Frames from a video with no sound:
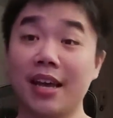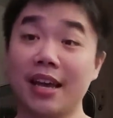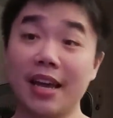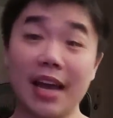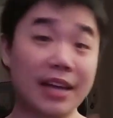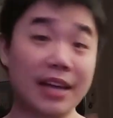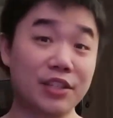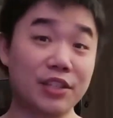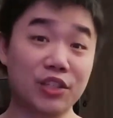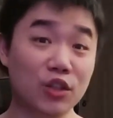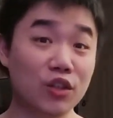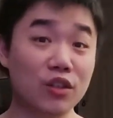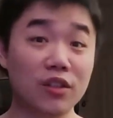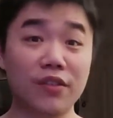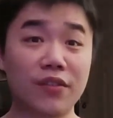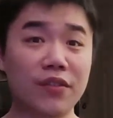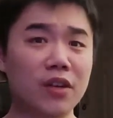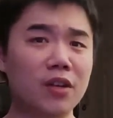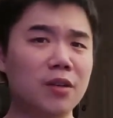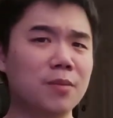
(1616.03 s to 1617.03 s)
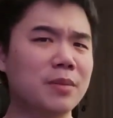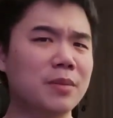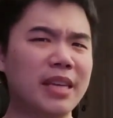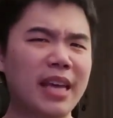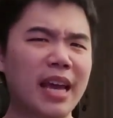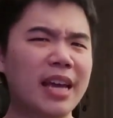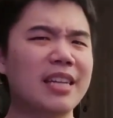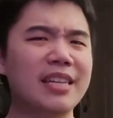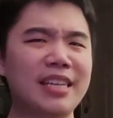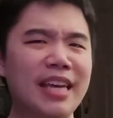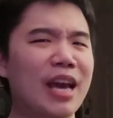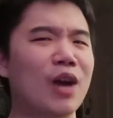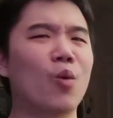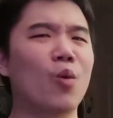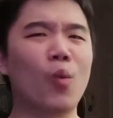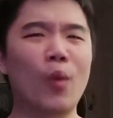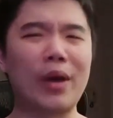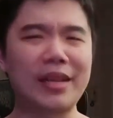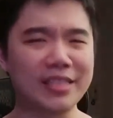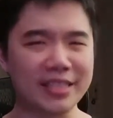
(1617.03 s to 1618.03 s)
At the start of the film, Katie can't
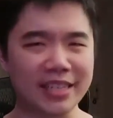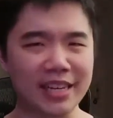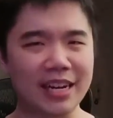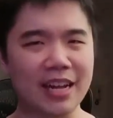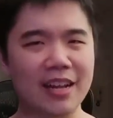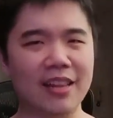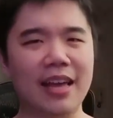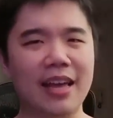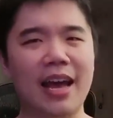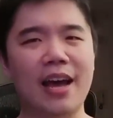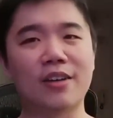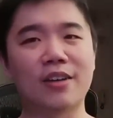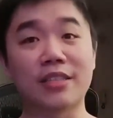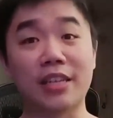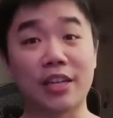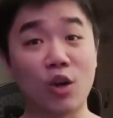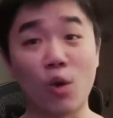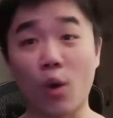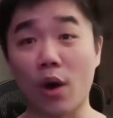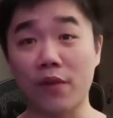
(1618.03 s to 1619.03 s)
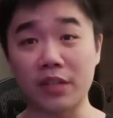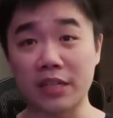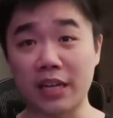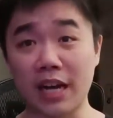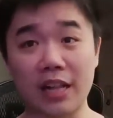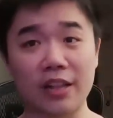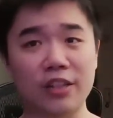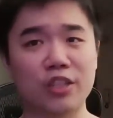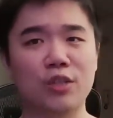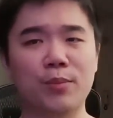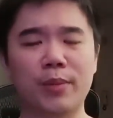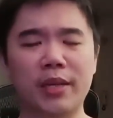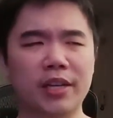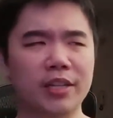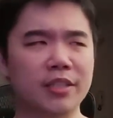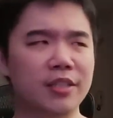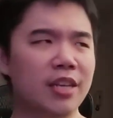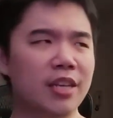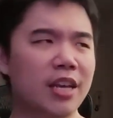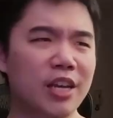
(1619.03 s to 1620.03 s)
wait to get out of the house and go off to college
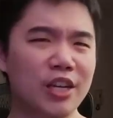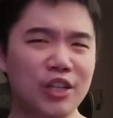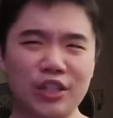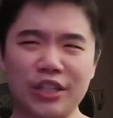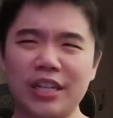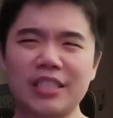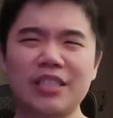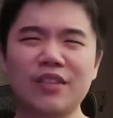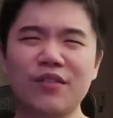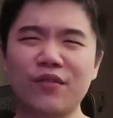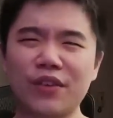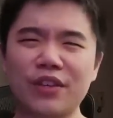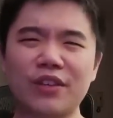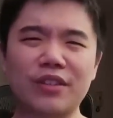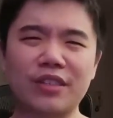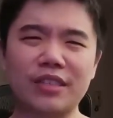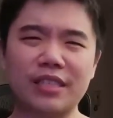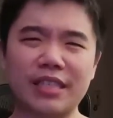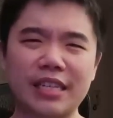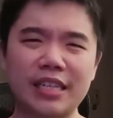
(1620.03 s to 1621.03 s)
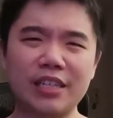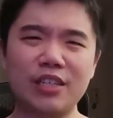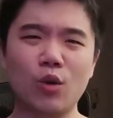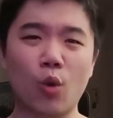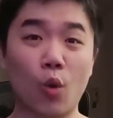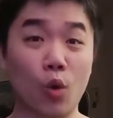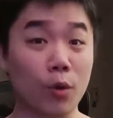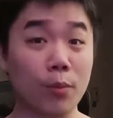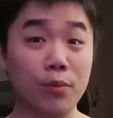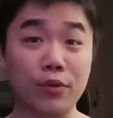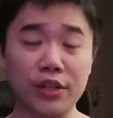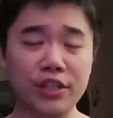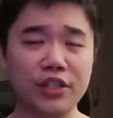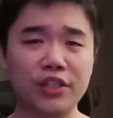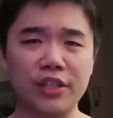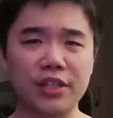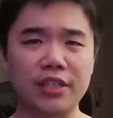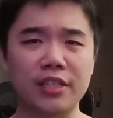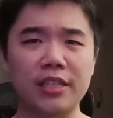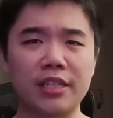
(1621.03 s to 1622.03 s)
because she doesn't feel seen or
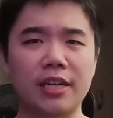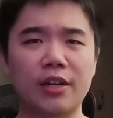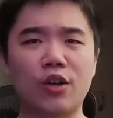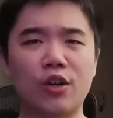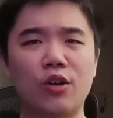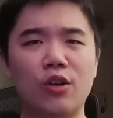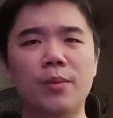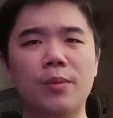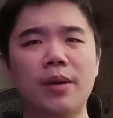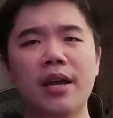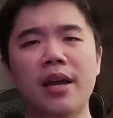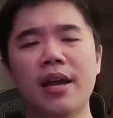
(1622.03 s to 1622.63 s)
appreciated at home.